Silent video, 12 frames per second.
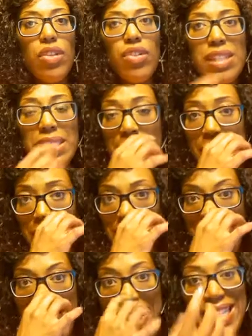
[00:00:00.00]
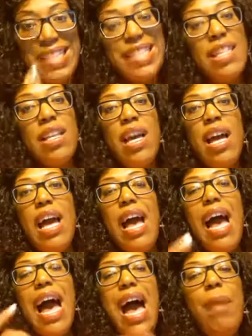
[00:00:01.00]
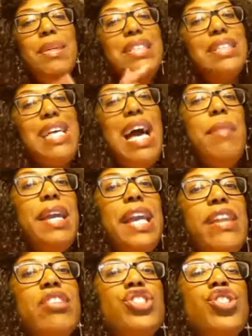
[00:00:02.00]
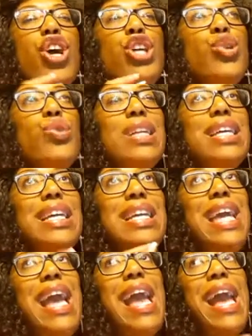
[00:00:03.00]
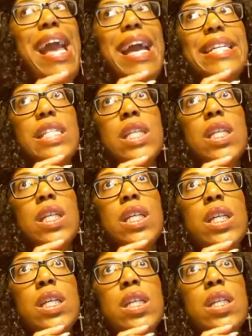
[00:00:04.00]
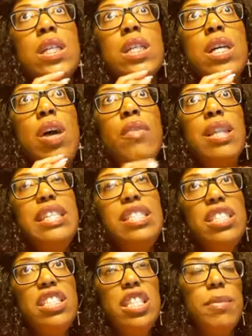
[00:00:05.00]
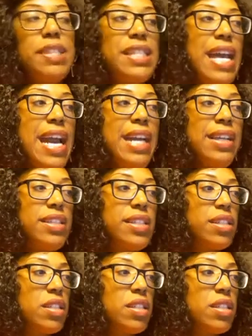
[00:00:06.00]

your single status. How much time and energy are you looking at a relationship status